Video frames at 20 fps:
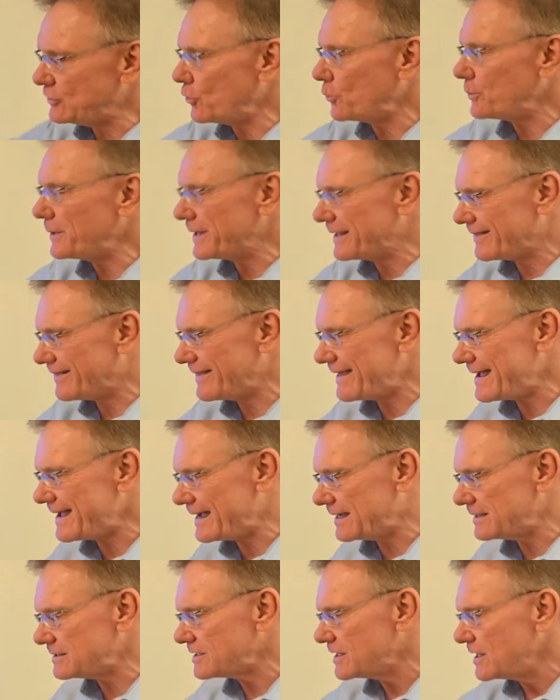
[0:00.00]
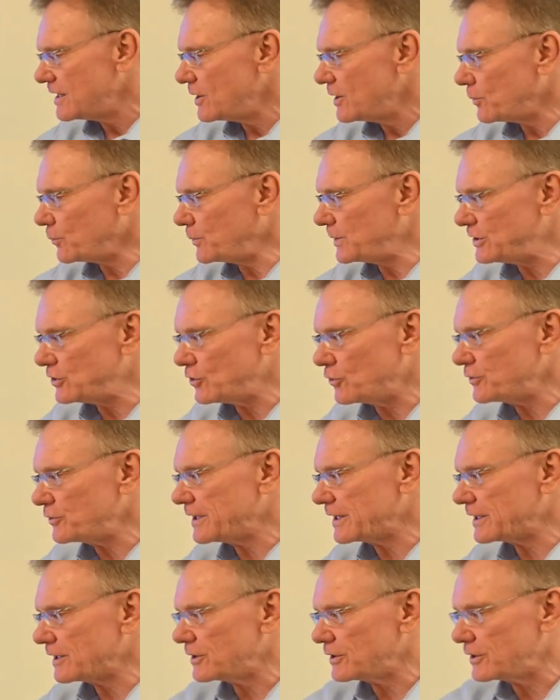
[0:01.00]
Knowing that, we know
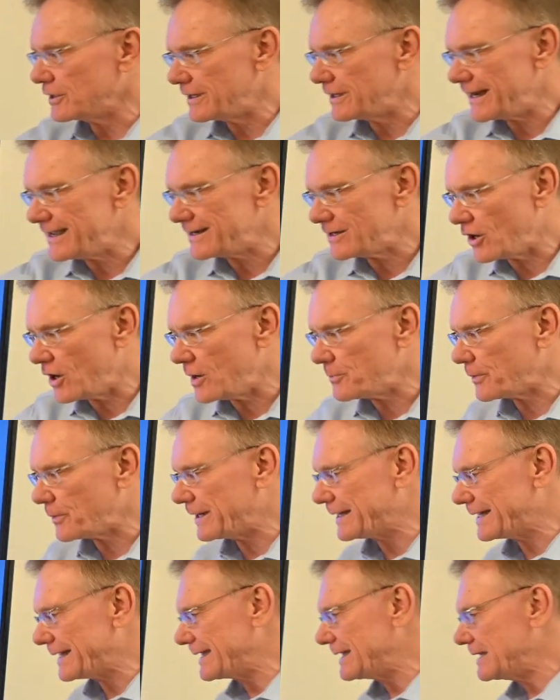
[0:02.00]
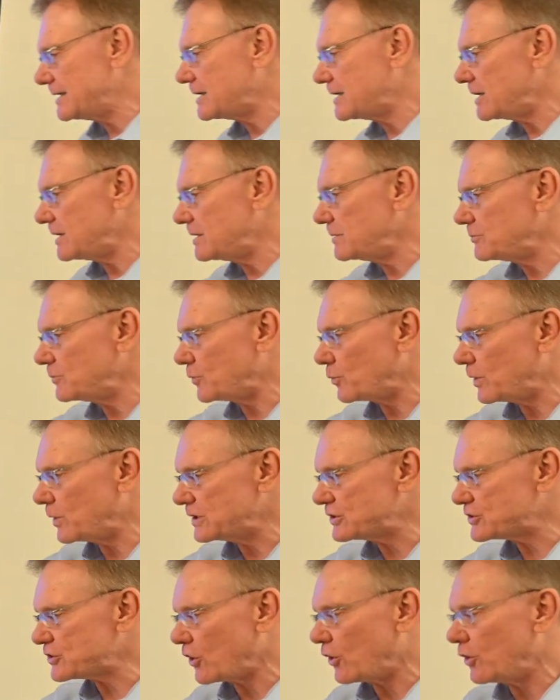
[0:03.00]
that our net operating income
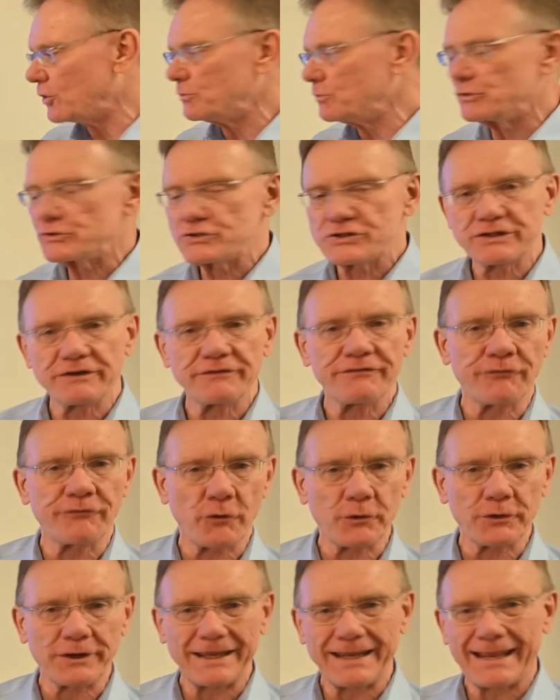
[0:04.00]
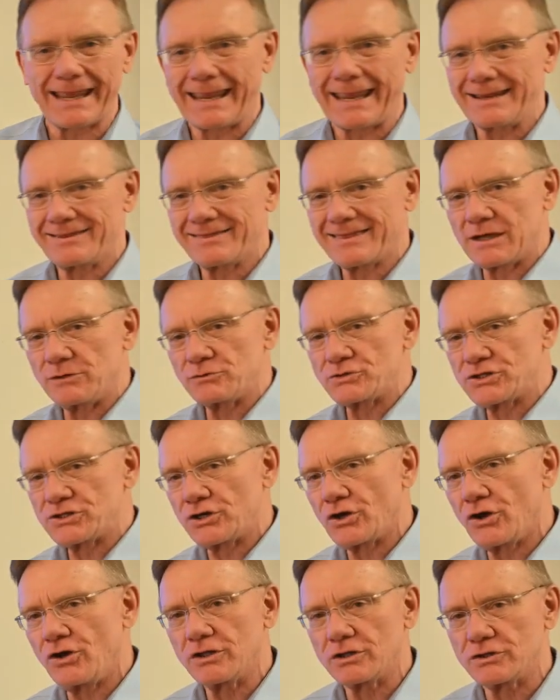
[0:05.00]
was almost
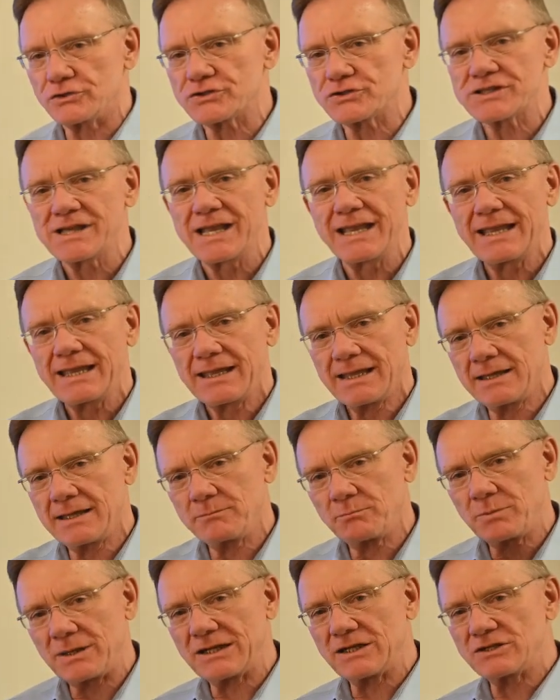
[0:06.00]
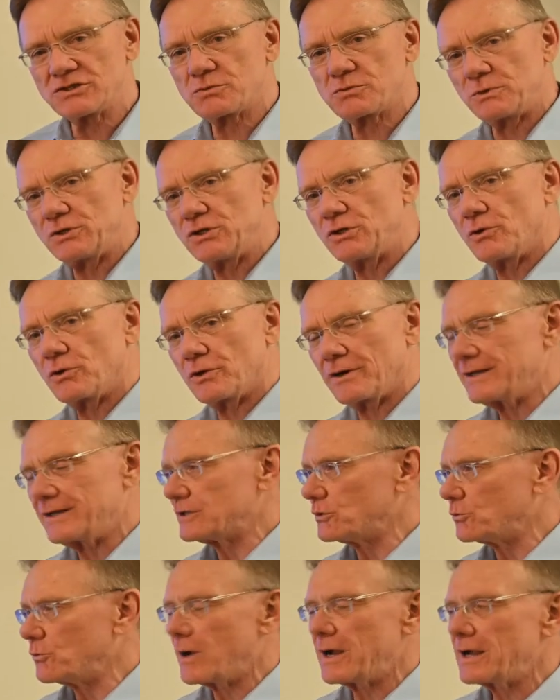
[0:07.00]
$48,000. And because we know our
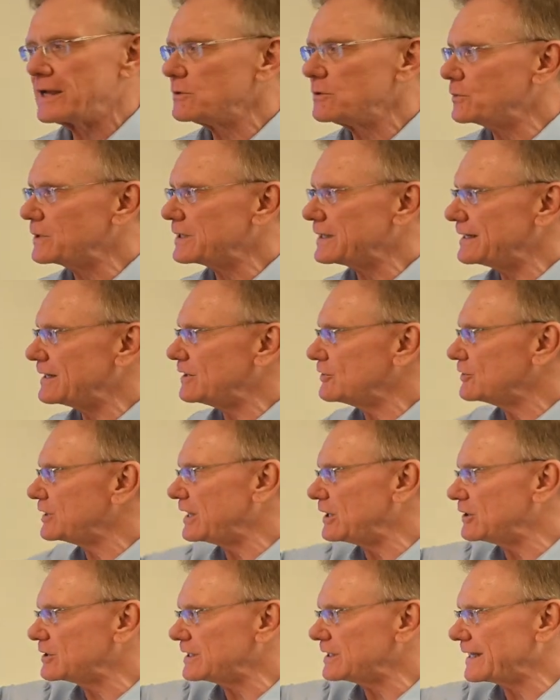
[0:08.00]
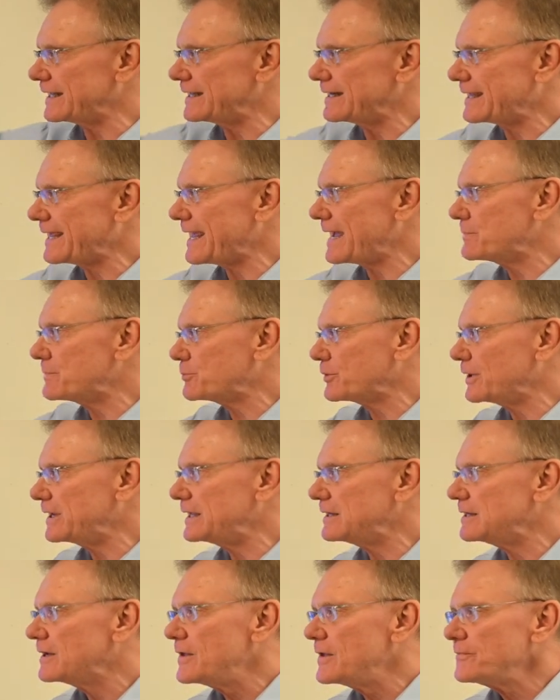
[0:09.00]
NOI, we can now calculate a cap
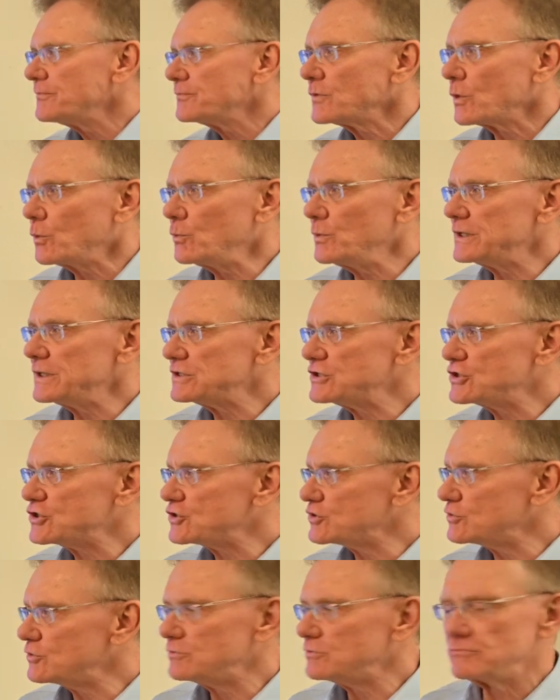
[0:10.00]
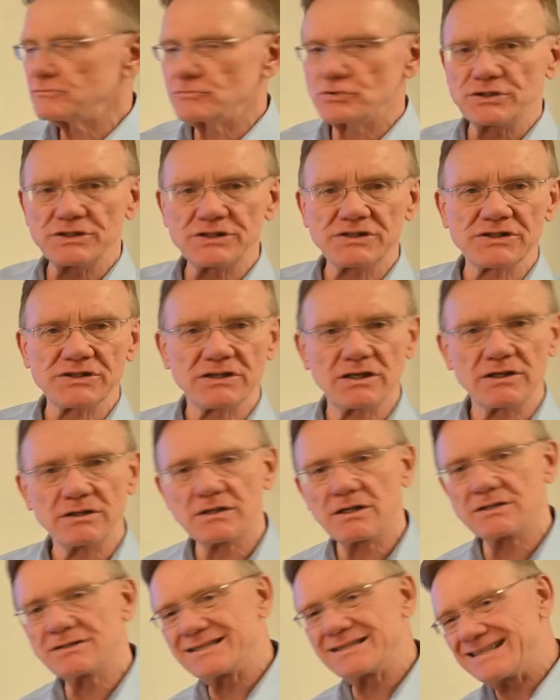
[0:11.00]
rate, which was
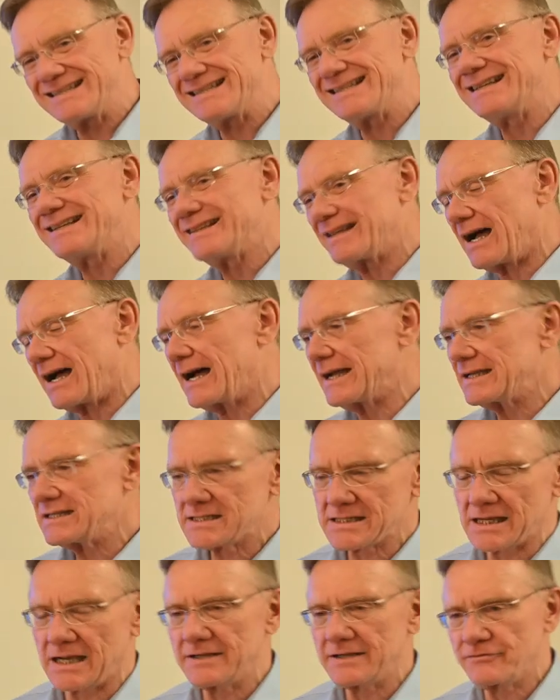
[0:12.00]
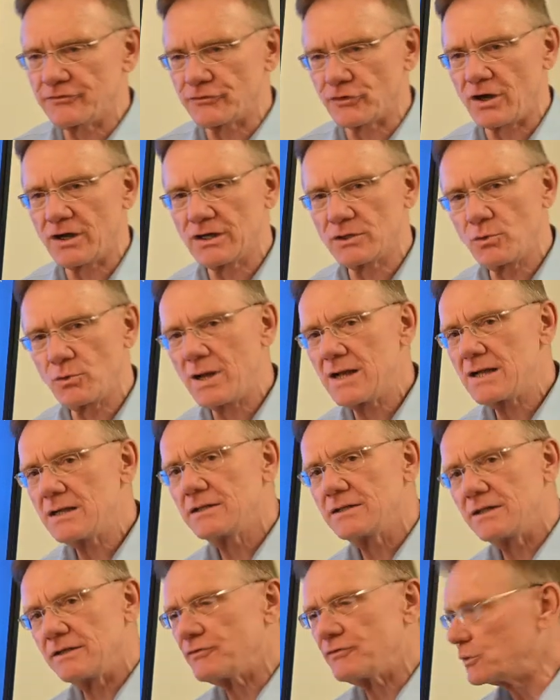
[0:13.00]
a little on the high side for
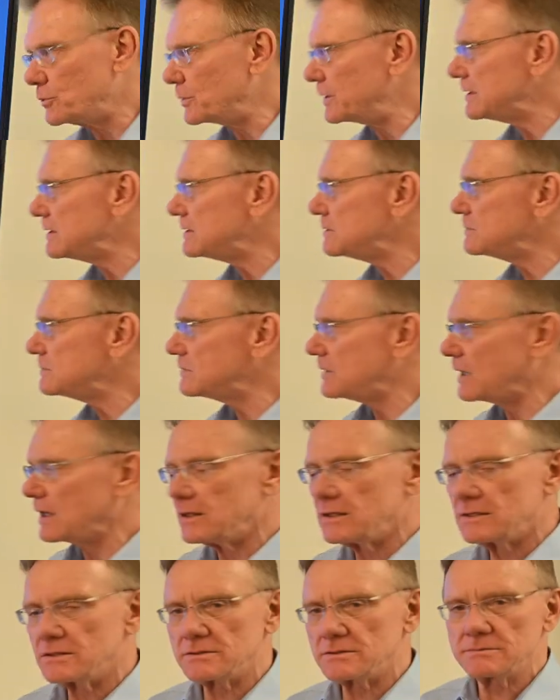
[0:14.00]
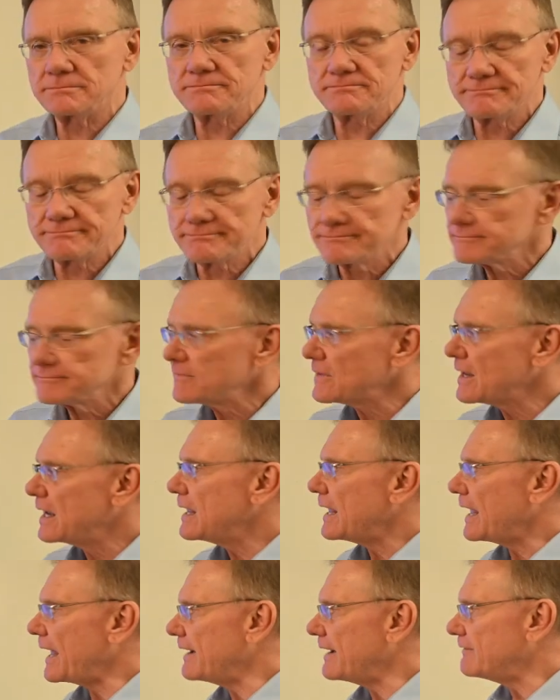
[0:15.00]
Ottawa, if you will,
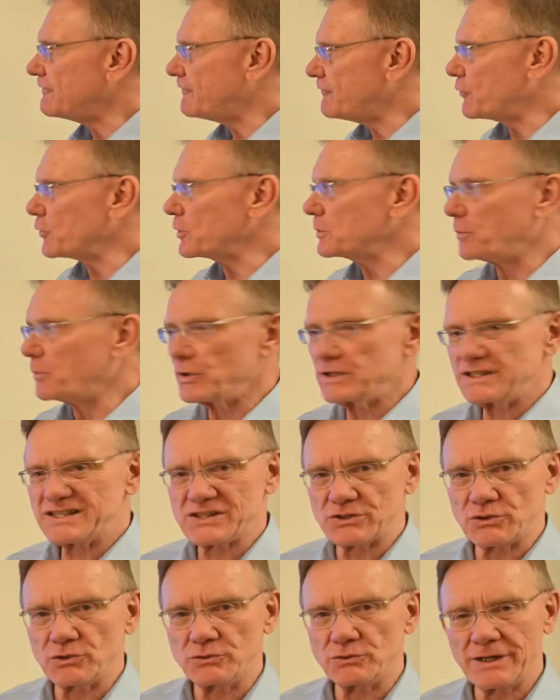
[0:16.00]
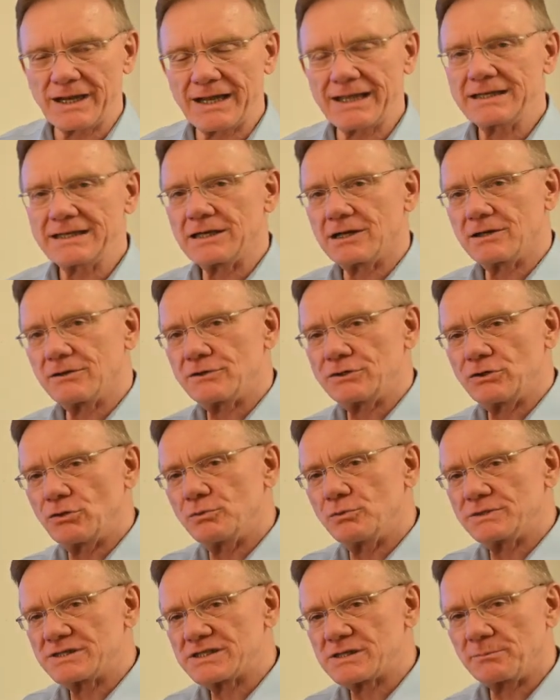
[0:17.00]
at 4.09. Now, I
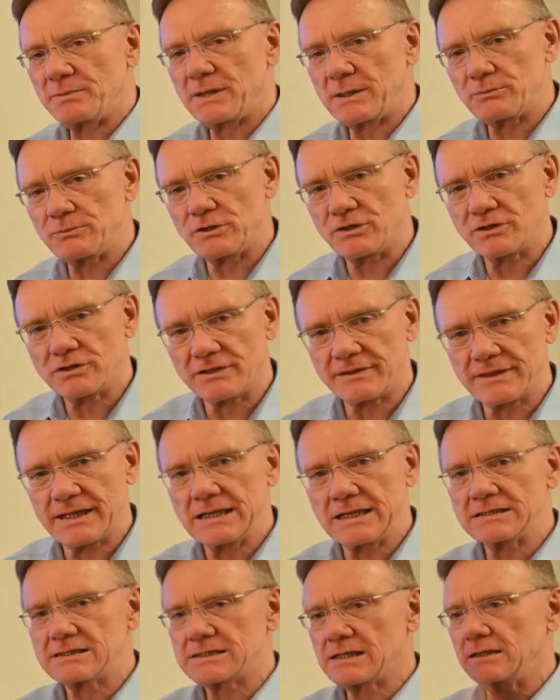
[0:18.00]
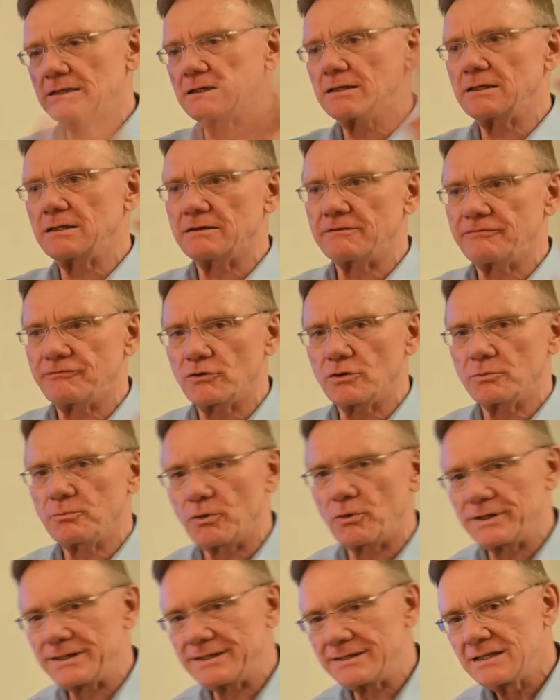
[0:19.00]
know when some people look at that, say, oh,
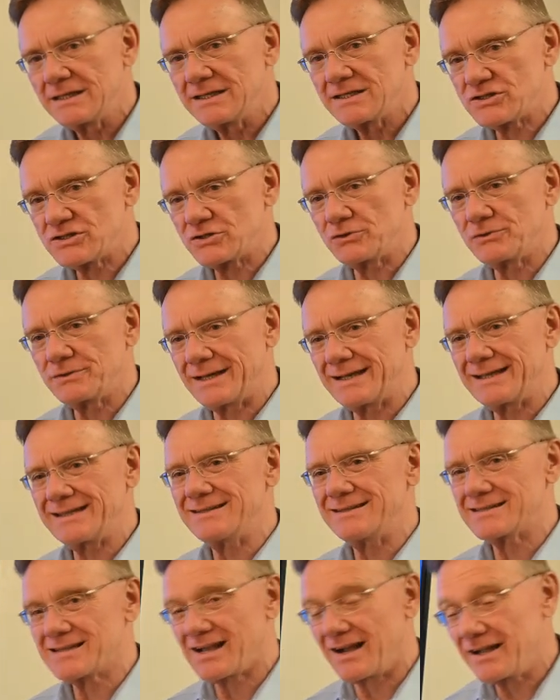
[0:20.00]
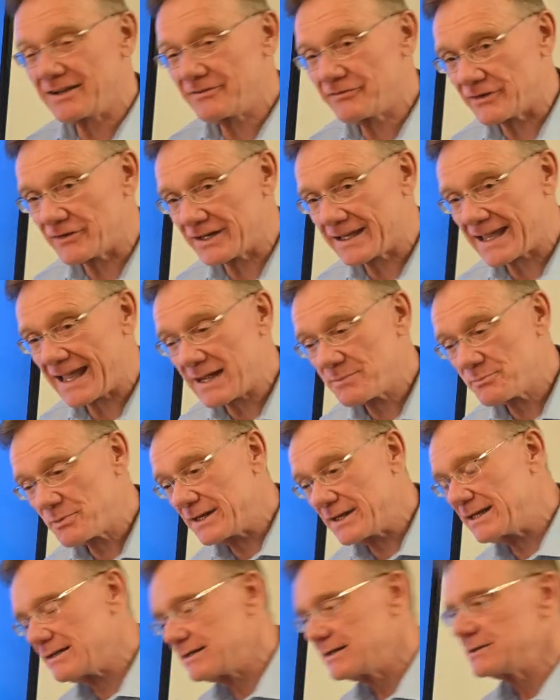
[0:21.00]
4.09 is high for a cap
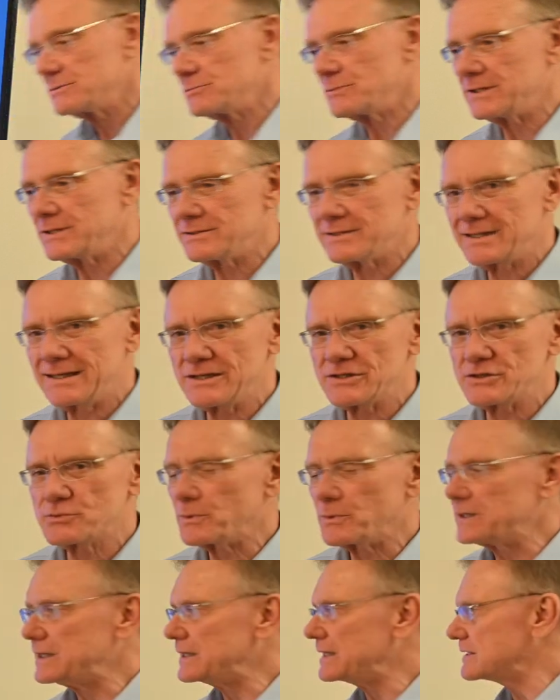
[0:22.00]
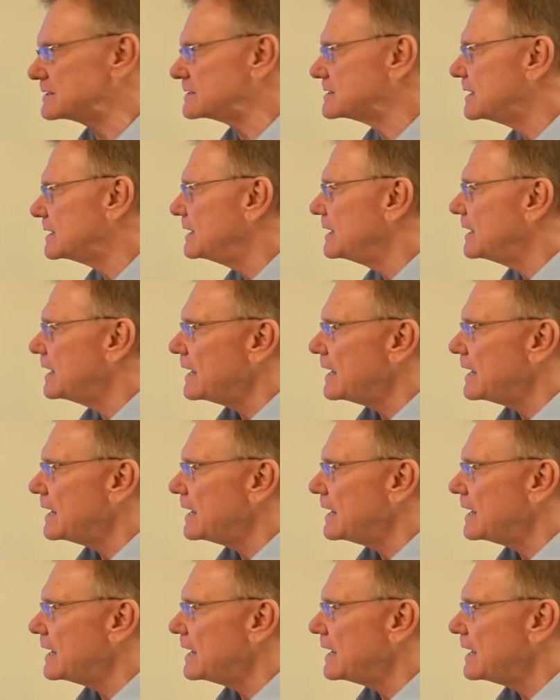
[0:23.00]
rate. Well, it is what it is.